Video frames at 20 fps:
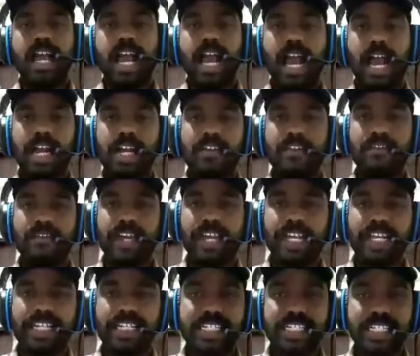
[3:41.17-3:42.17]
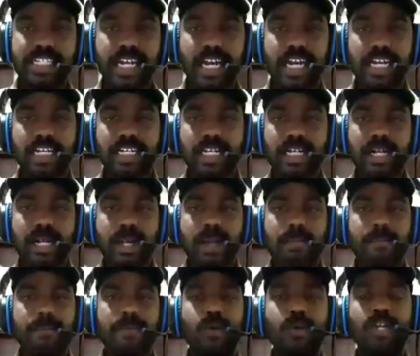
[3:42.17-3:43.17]
And veins are
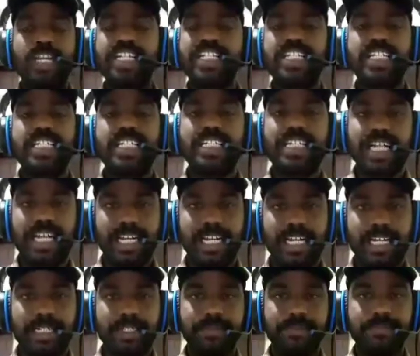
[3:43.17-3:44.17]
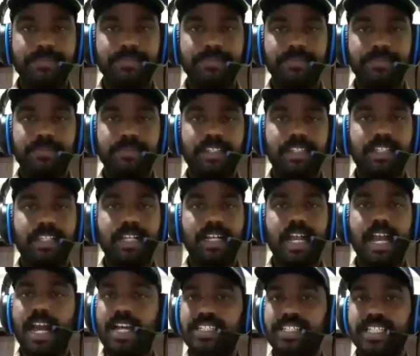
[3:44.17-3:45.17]
bluish in color.
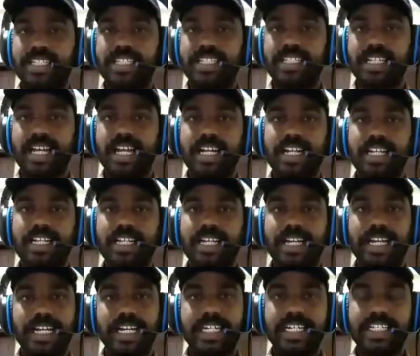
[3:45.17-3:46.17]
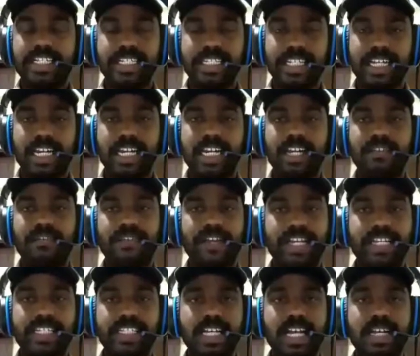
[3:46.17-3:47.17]
Arteries are reddish in color,
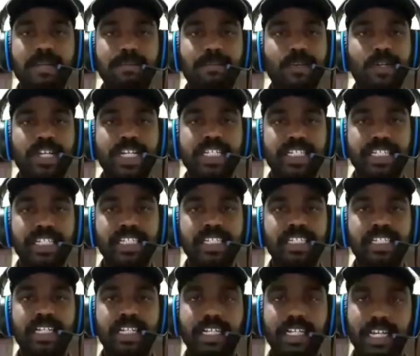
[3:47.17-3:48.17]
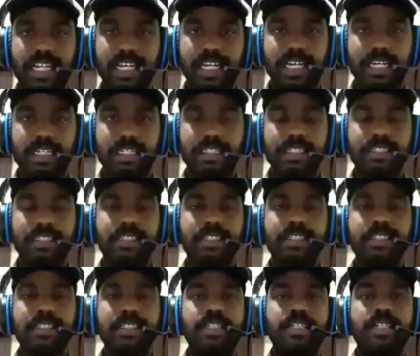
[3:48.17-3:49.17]
veins are bluish in color.
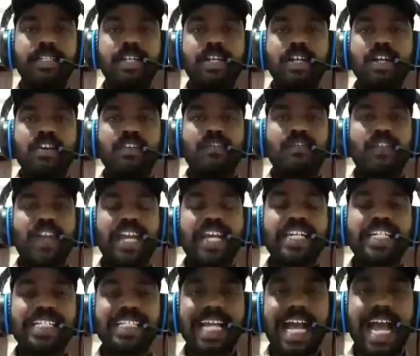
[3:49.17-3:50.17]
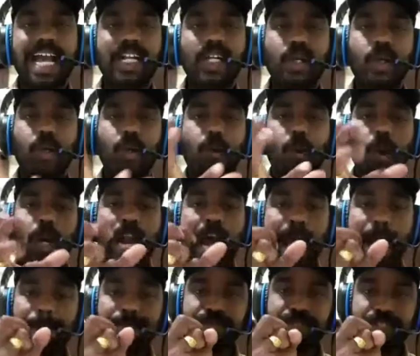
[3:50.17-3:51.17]
Veins are
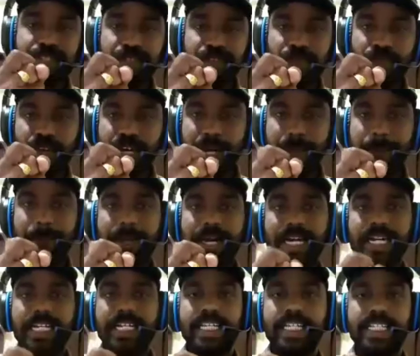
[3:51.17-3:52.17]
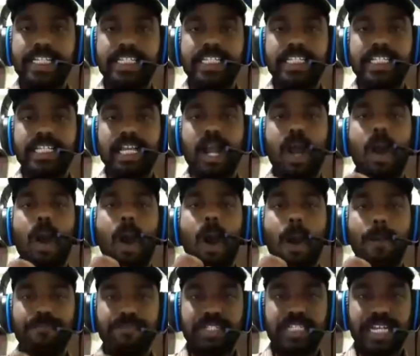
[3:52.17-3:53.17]
collapse when blood is
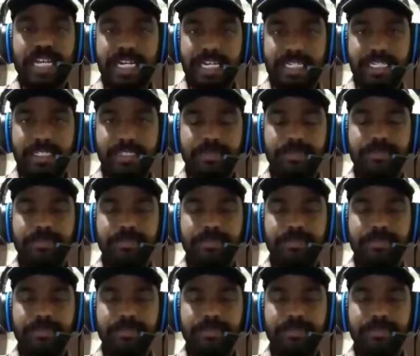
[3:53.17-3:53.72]
absent.